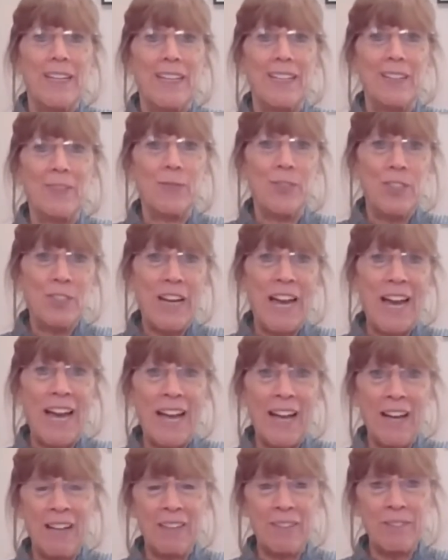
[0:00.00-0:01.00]
If you
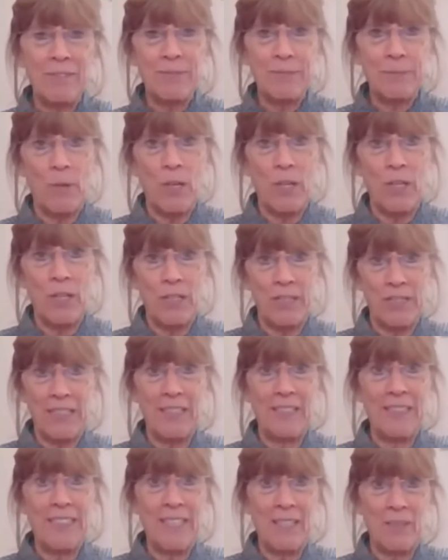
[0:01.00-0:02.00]
have
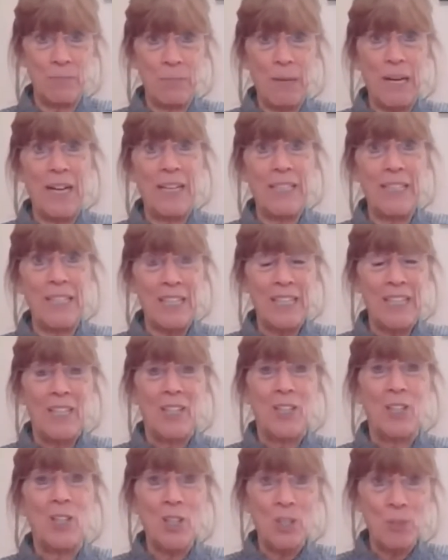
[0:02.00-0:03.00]
in that body
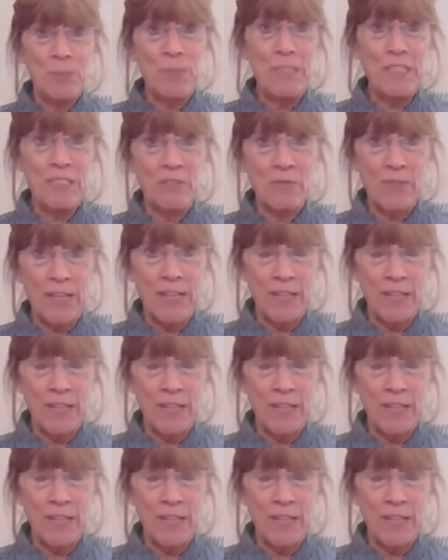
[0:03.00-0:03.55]
herpes